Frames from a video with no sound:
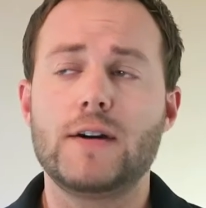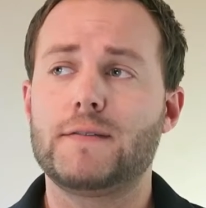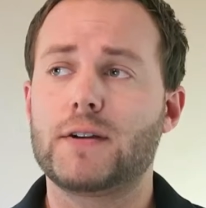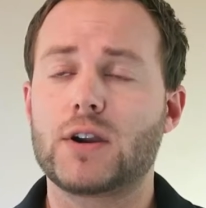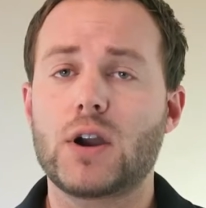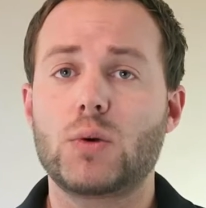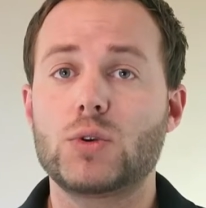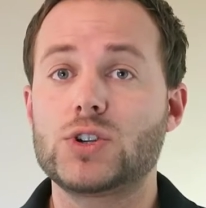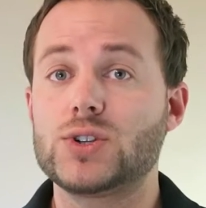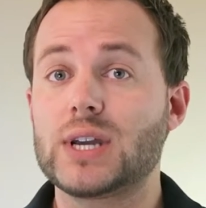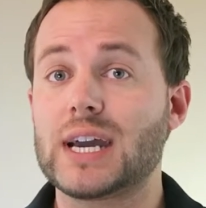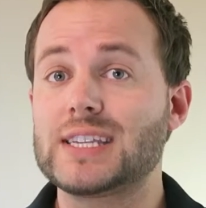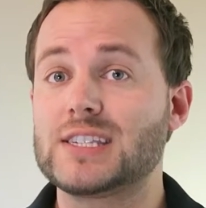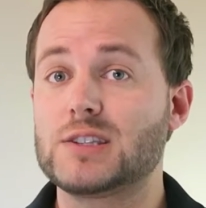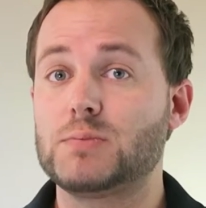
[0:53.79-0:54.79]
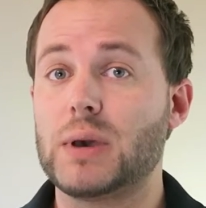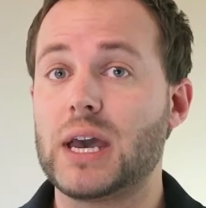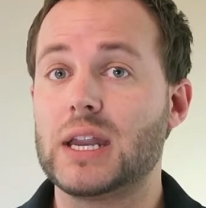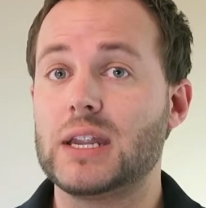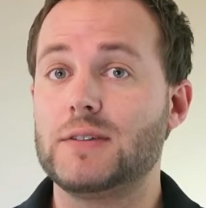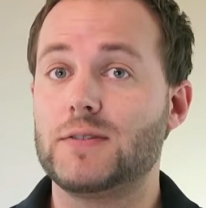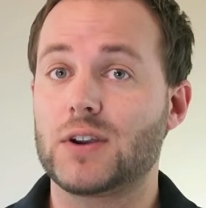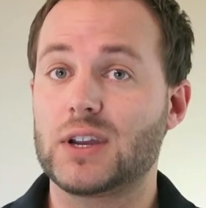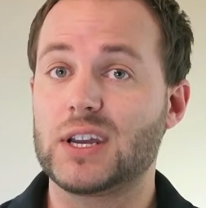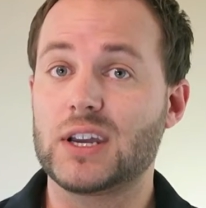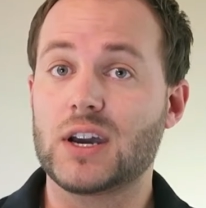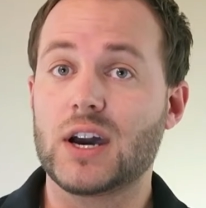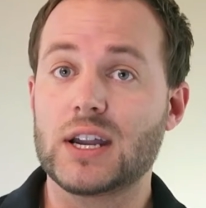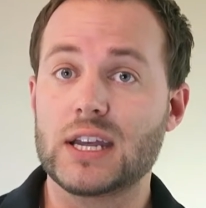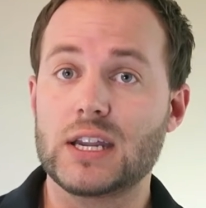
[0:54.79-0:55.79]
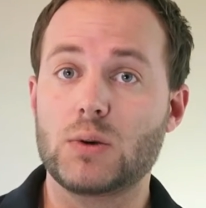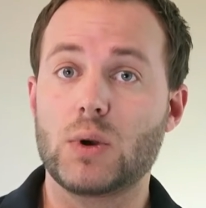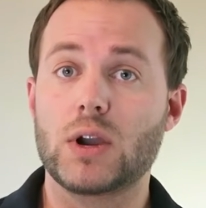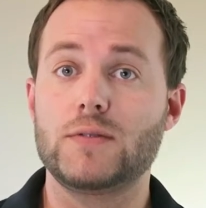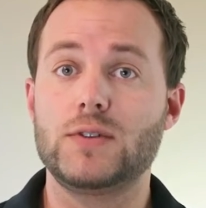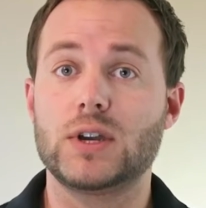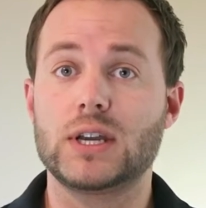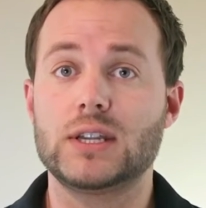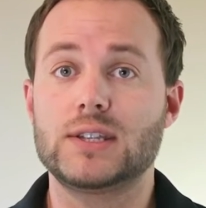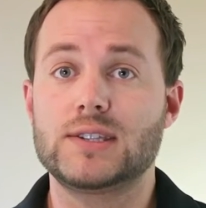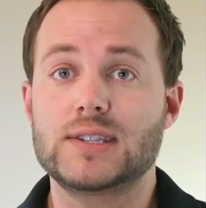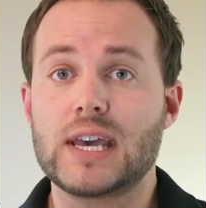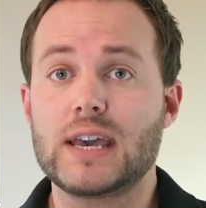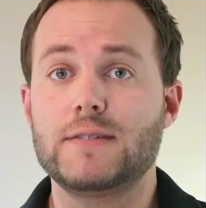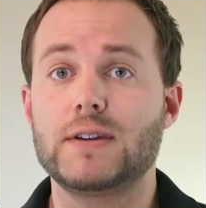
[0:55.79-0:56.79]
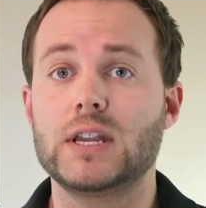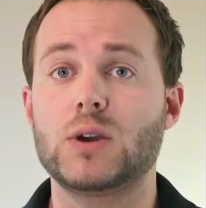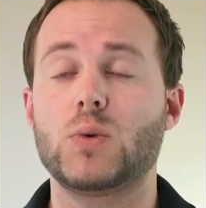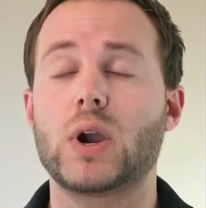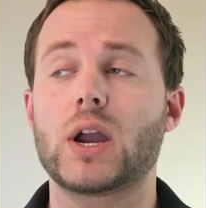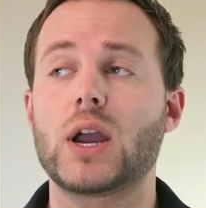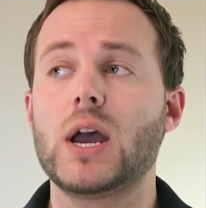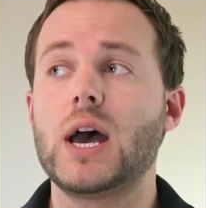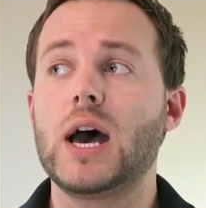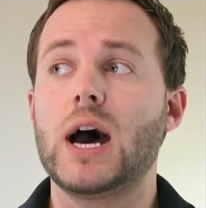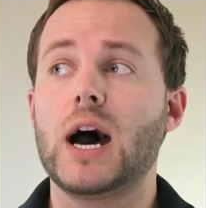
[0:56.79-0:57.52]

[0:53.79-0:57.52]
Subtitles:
Figure out what you guys spend, if you can cut anywhere, if you can save anywhere,